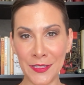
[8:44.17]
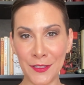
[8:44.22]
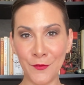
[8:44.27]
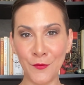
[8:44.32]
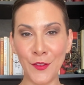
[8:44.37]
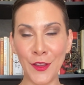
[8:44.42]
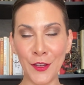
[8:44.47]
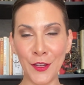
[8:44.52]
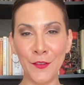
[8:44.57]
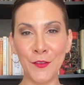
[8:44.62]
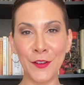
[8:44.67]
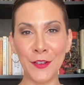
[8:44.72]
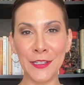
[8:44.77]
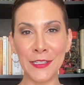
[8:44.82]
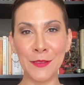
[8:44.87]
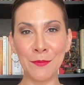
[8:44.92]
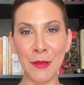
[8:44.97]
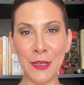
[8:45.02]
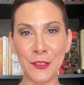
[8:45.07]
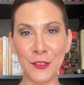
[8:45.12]
It's very, very
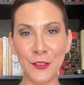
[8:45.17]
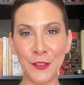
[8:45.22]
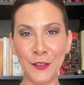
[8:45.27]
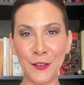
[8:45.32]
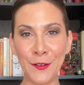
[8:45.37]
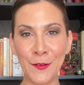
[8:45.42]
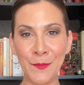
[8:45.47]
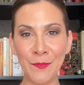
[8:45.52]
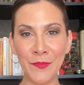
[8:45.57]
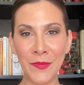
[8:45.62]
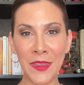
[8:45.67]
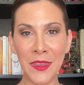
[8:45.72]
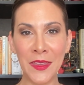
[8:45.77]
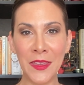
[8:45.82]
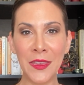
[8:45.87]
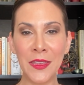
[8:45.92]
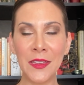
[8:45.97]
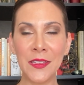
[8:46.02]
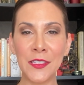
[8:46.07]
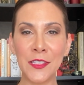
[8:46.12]
special.
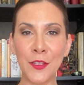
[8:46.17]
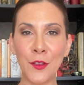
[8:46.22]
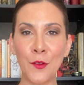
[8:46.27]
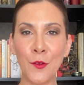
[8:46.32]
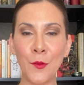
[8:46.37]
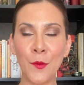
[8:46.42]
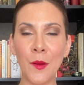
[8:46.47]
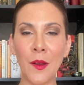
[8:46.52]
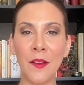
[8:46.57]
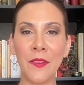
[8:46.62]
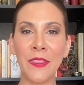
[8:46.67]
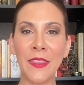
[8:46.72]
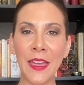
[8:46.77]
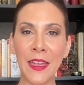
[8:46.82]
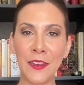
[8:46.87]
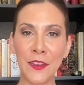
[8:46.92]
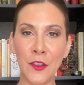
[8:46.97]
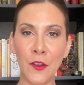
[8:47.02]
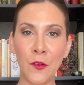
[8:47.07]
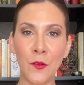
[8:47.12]
So on
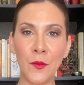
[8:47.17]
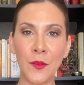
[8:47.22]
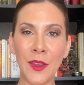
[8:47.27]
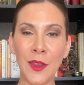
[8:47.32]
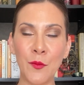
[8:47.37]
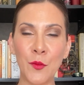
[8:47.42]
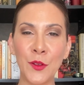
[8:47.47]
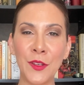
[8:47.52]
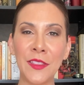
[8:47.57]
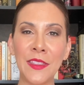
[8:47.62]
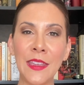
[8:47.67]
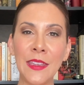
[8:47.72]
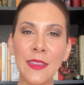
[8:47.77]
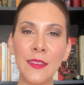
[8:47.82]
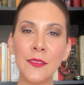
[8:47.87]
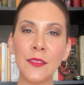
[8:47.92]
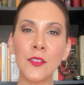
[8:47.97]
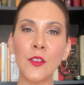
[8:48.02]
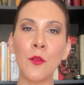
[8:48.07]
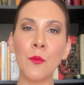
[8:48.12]
that note, I want to thank you
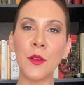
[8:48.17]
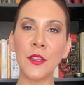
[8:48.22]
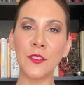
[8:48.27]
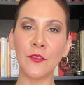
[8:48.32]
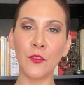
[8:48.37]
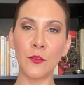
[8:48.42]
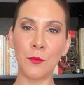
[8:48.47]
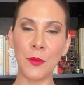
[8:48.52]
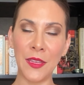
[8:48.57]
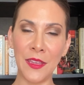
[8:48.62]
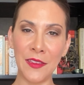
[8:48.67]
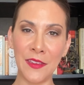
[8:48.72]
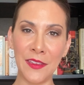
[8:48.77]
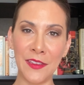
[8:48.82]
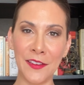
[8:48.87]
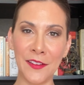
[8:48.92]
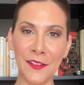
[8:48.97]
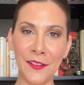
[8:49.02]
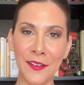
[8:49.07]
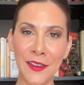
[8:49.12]
so much for being
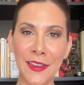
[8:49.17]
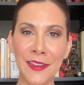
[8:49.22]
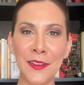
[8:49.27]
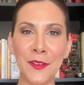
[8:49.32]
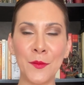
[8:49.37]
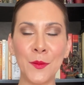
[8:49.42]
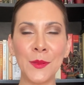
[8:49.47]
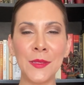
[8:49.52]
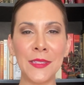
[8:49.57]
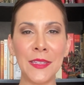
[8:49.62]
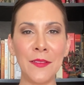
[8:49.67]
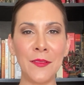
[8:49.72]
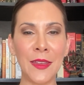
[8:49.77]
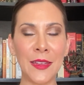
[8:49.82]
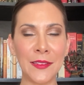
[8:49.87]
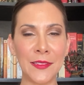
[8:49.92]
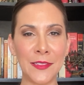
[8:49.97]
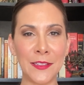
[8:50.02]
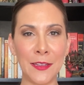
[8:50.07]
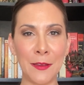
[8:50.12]
here, and I will see you
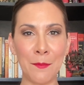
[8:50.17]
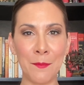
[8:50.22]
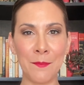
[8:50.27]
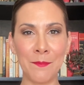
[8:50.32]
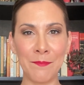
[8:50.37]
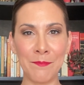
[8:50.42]
next time.